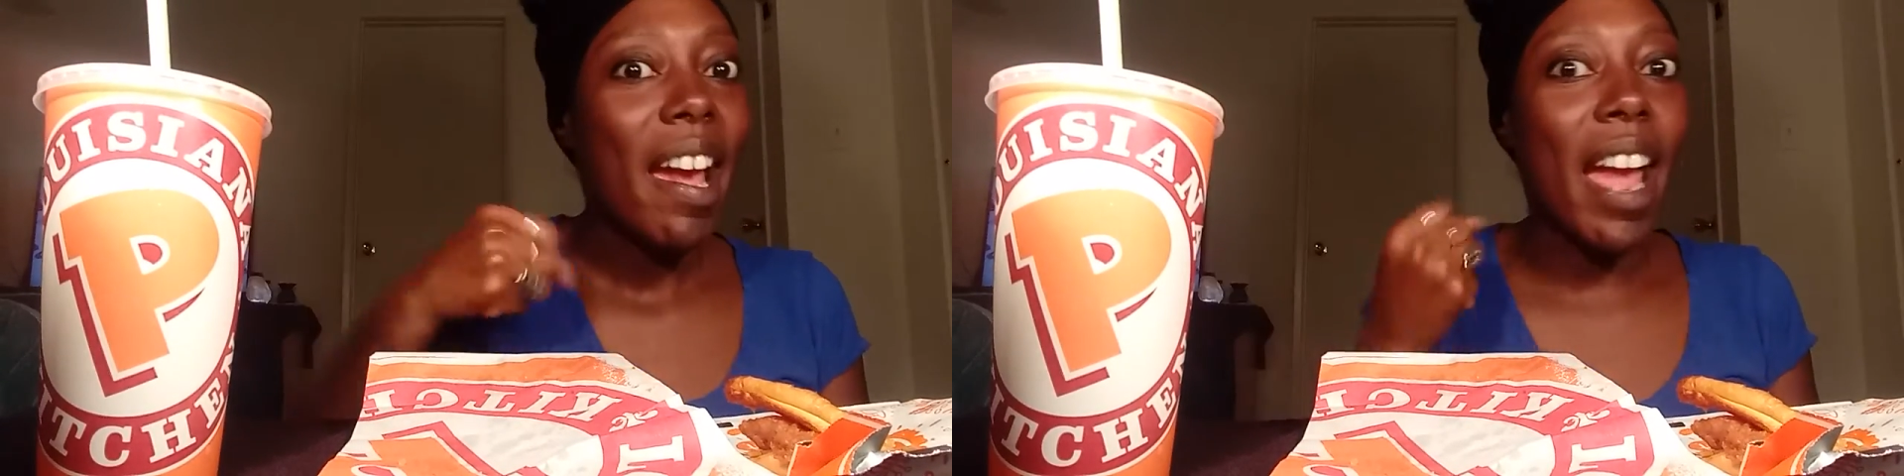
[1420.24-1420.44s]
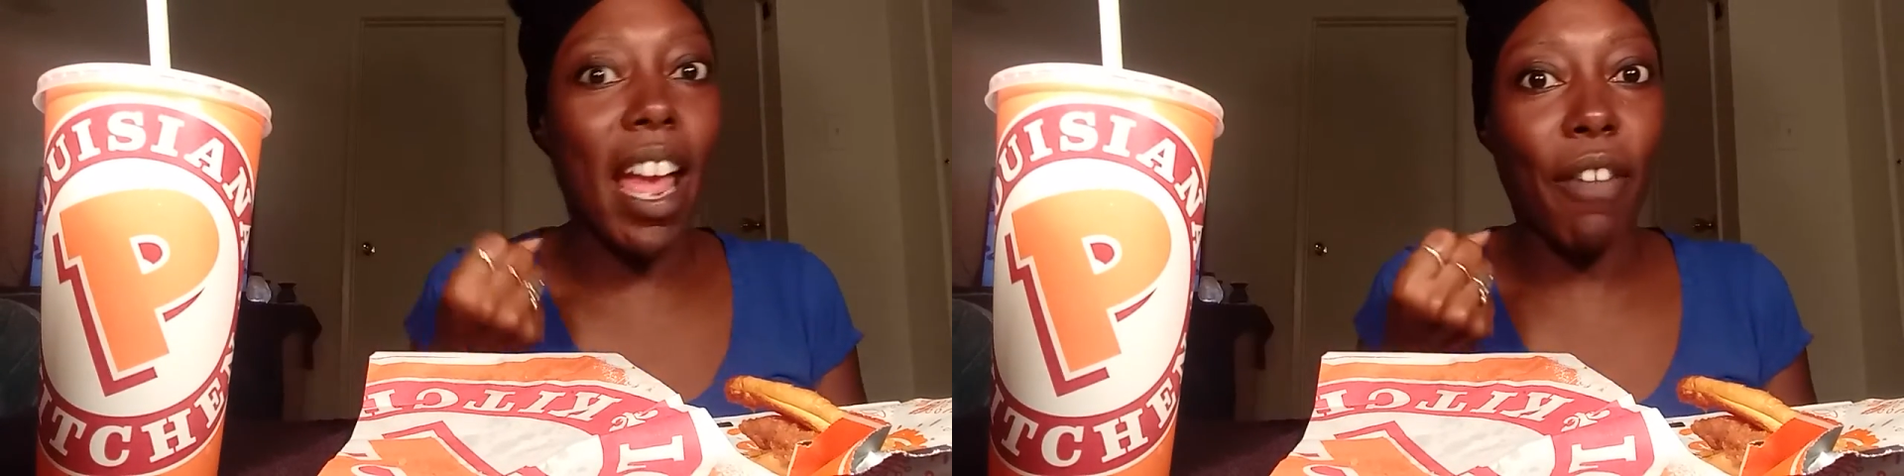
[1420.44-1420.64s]

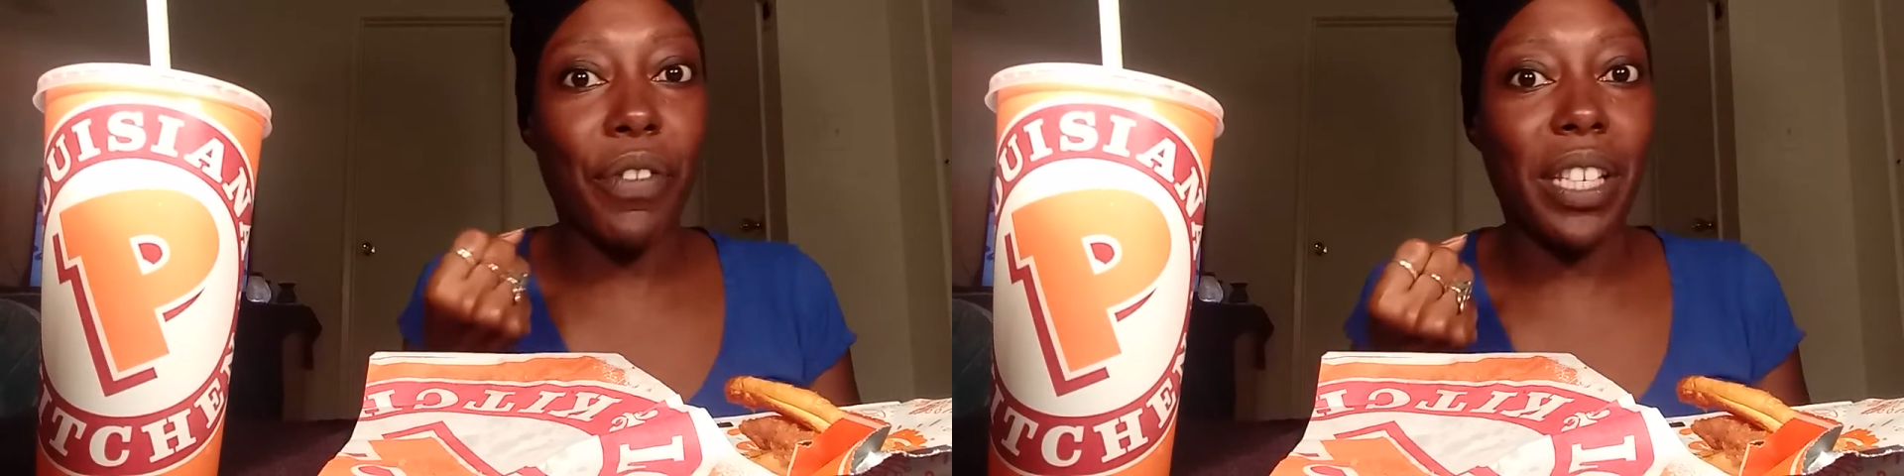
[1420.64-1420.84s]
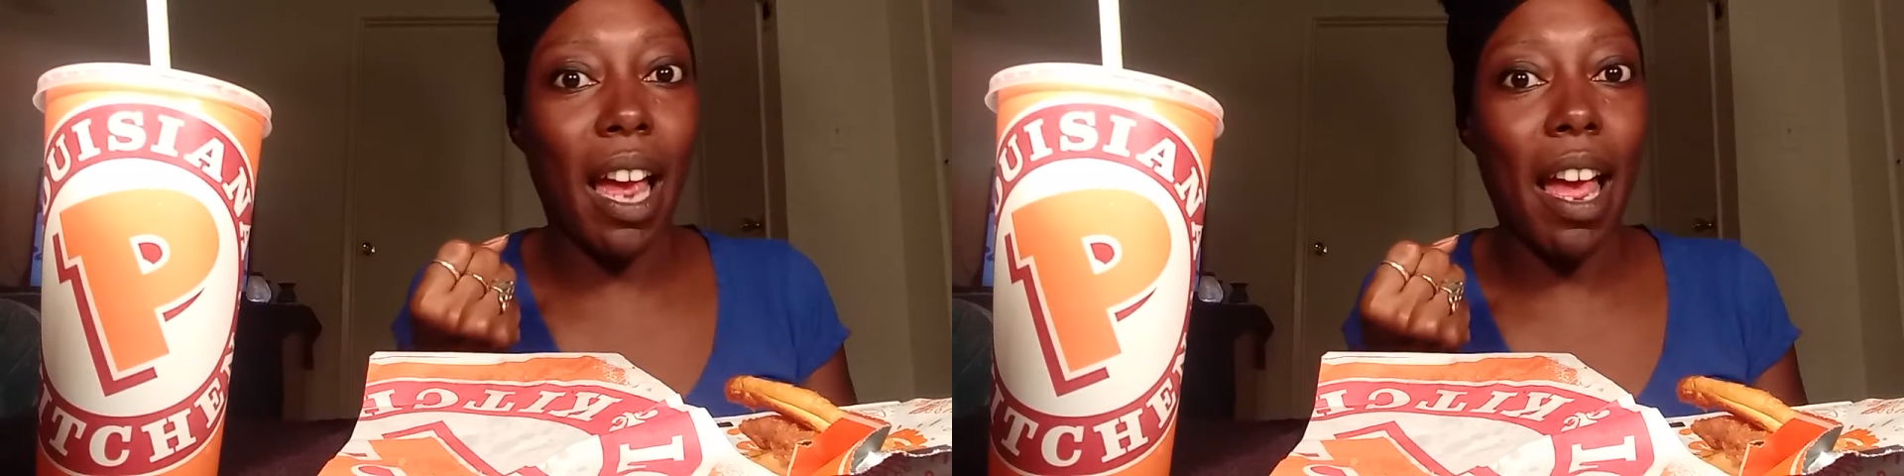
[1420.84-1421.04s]

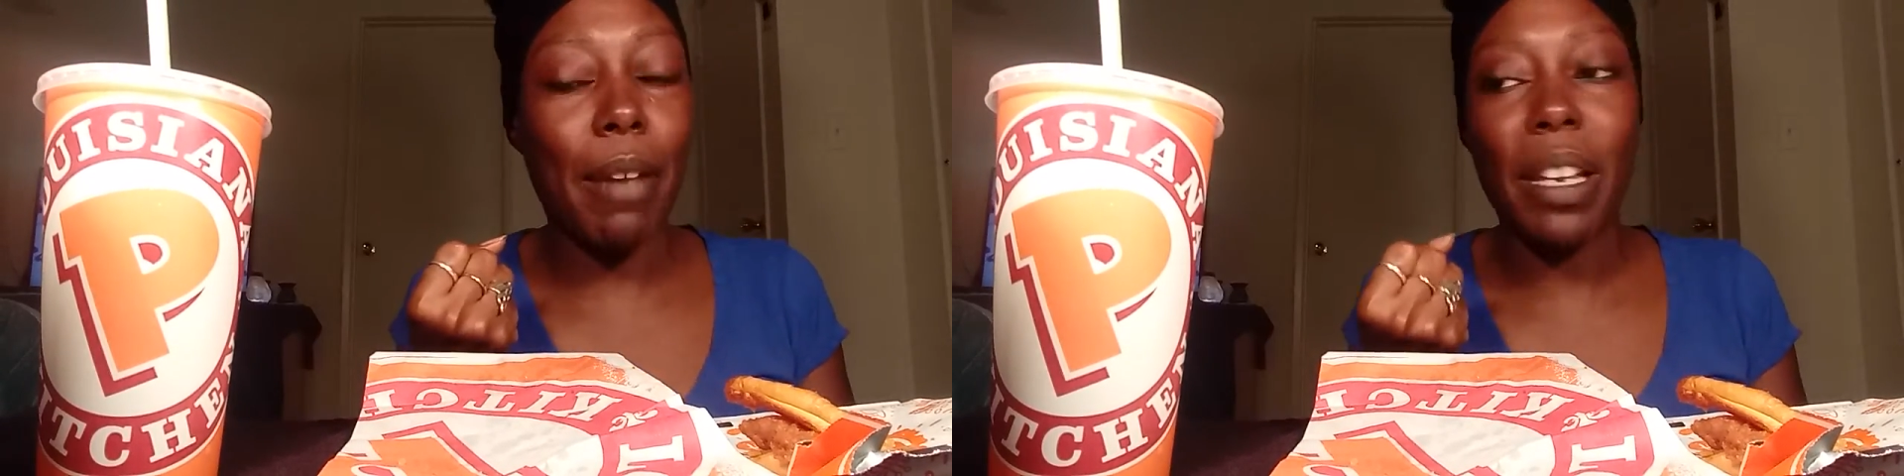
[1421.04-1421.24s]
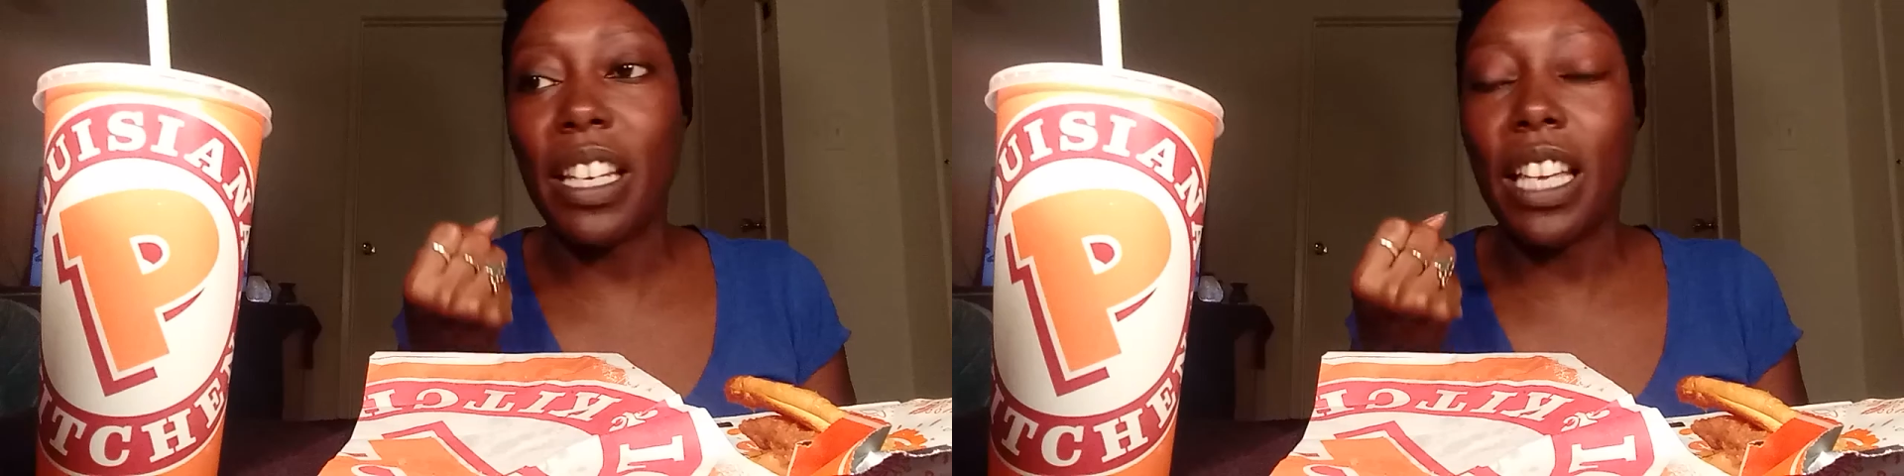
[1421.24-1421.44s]
Every
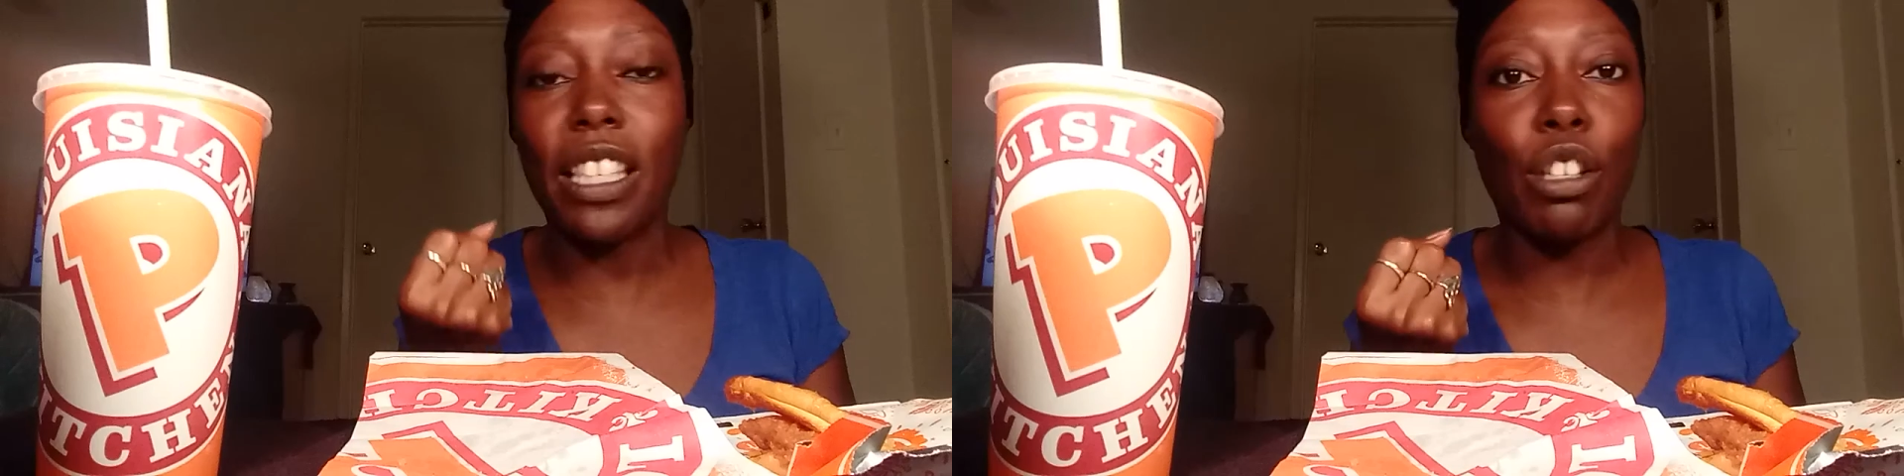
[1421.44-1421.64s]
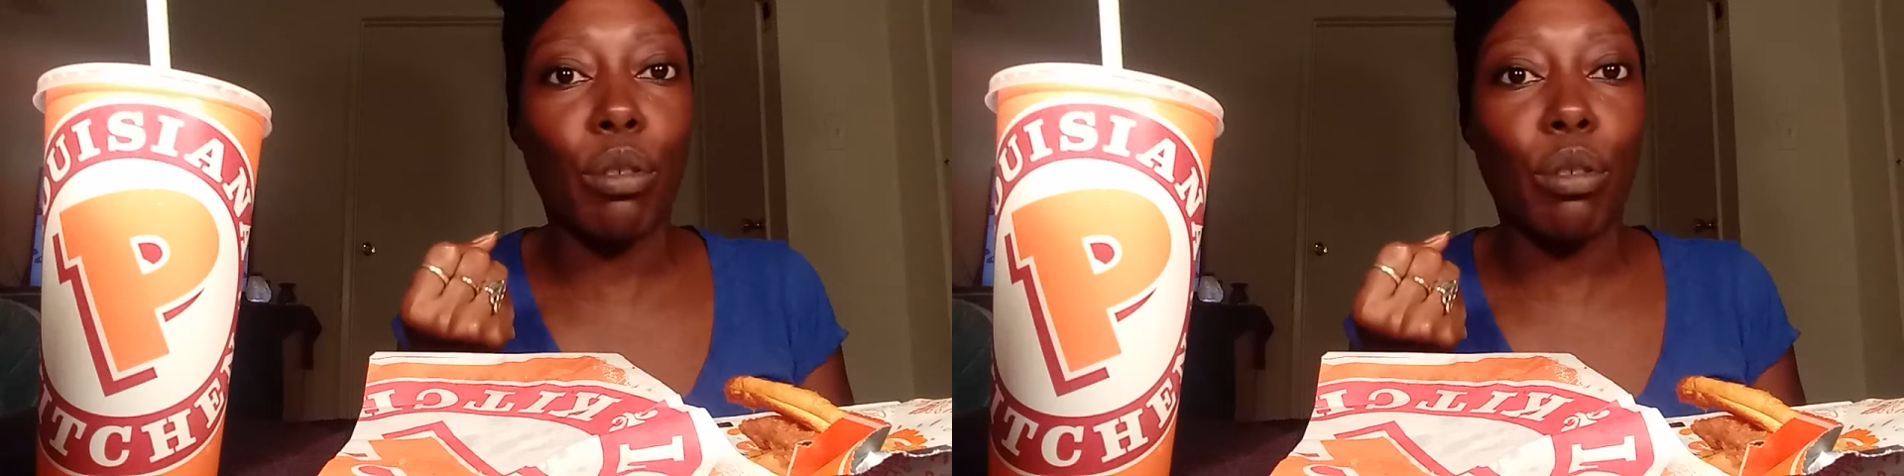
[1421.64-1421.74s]
time. He doesn't